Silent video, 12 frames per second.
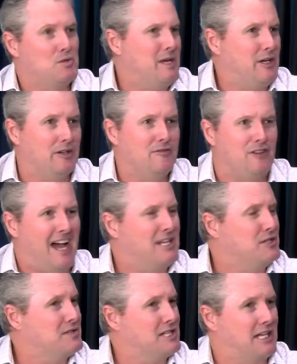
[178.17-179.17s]
We couldn't find
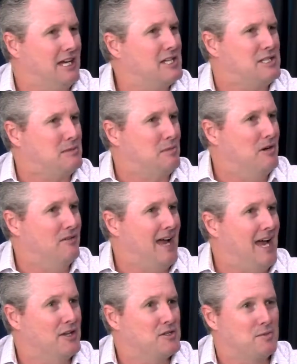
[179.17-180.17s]
you as a customer of
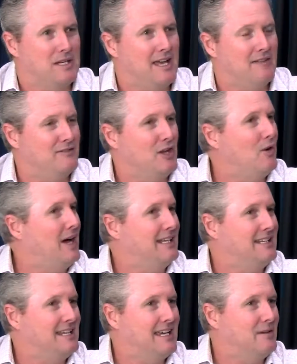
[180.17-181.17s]
ours. We have no
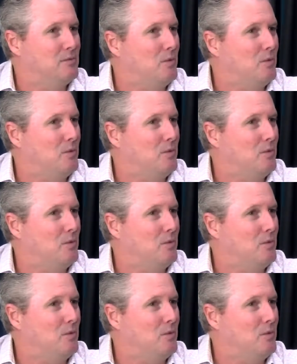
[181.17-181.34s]
idea